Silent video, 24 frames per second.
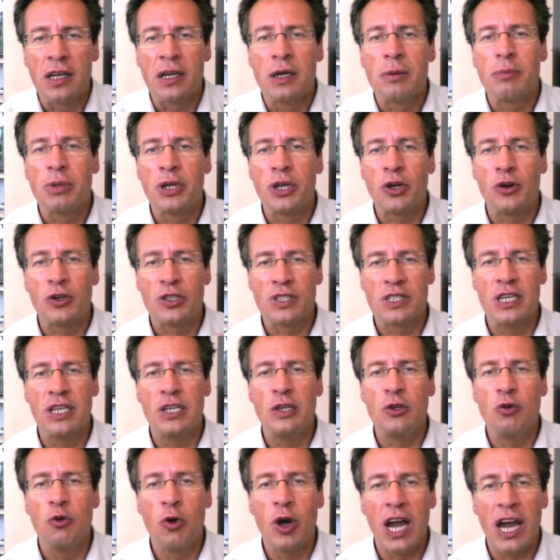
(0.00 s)
because the
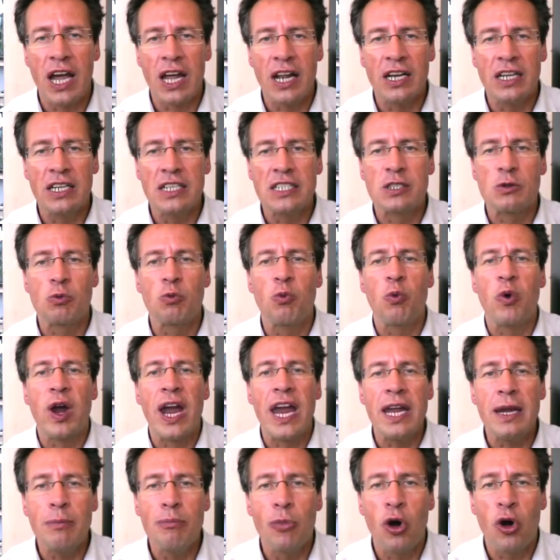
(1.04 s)
URL is
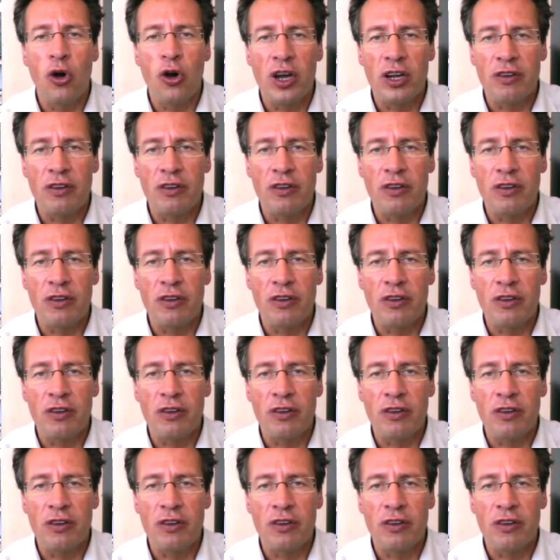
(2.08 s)
way more